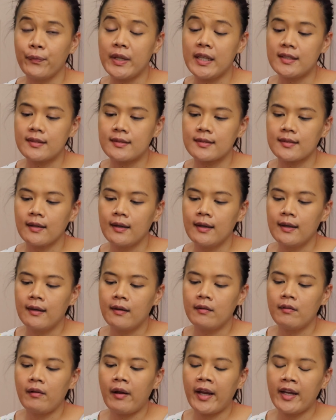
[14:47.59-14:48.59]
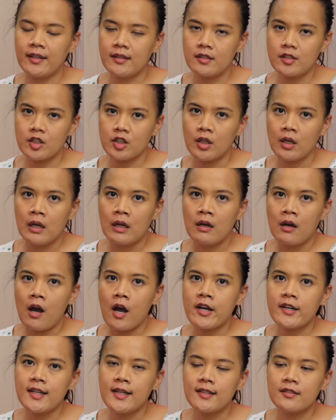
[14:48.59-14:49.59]
width range
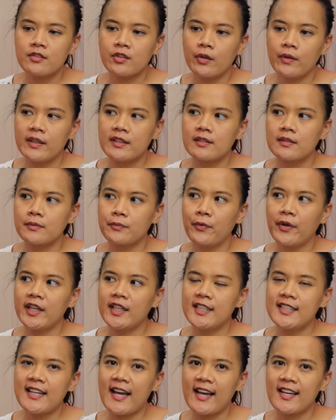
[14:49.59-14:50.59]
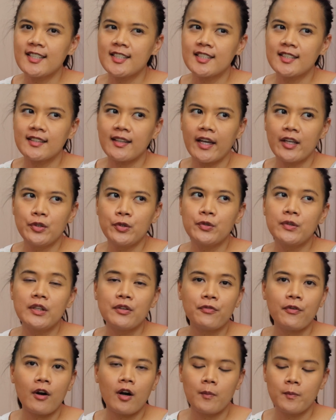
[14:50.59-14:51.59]
on it, so it's very nice and
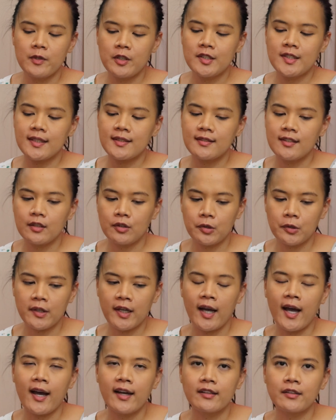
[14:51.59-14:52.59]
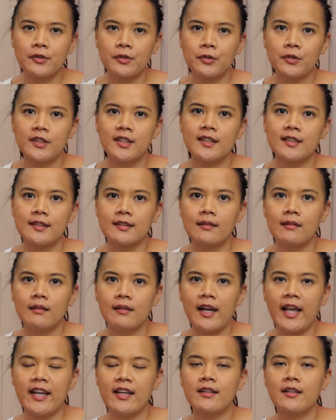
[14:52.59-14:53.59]
uniform. You just need to cut to the
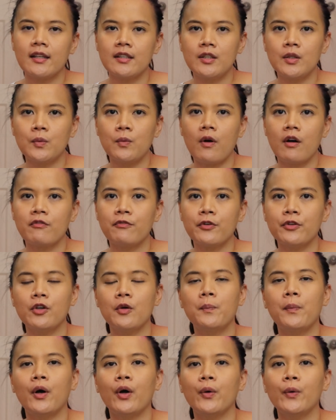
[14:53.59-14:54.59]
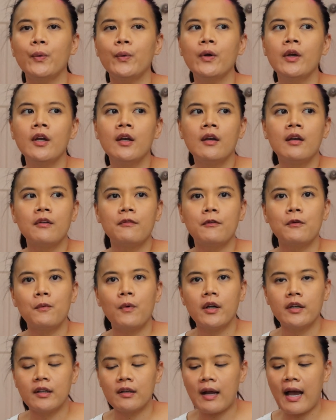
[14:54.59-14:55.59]
length that you want for your pole. If you
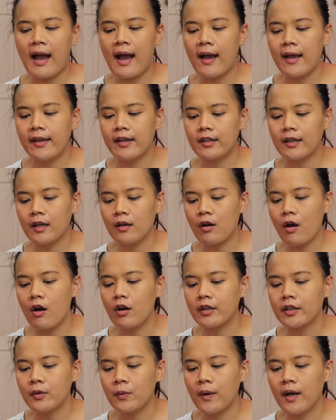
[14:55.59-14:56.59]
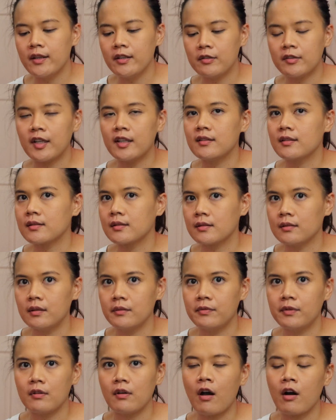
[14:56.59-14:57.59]
want it high, a longer one, you can just
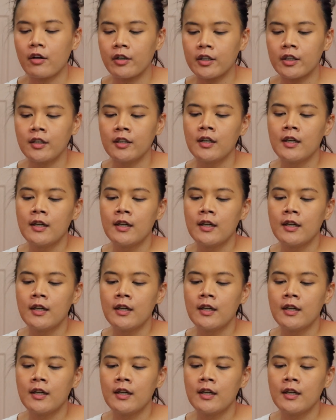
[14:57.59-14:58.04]
leave it longer.